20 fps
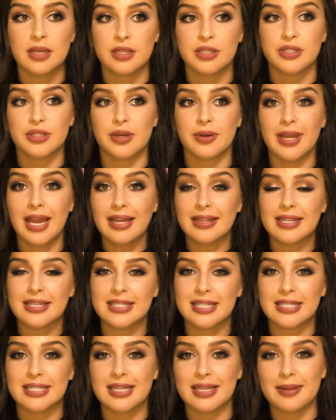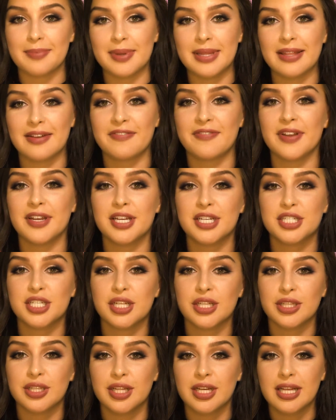So yeah, this is going to be the finished
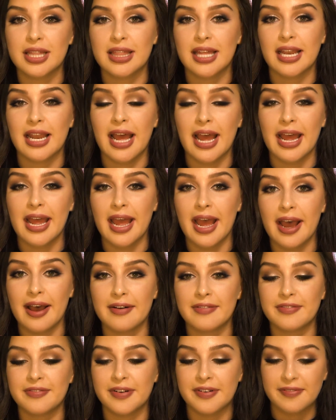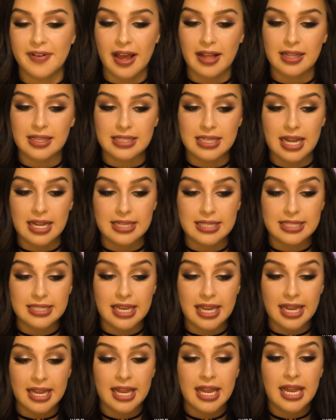look that I have for Valentine's
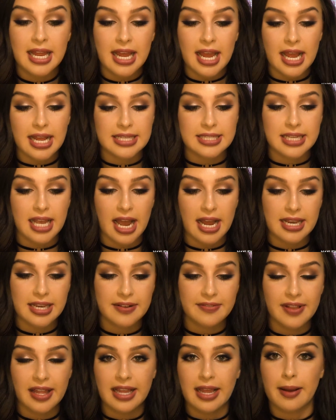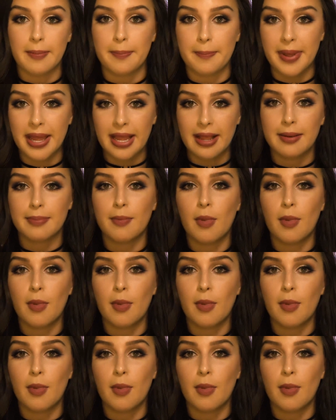Day. It's kind of like a pink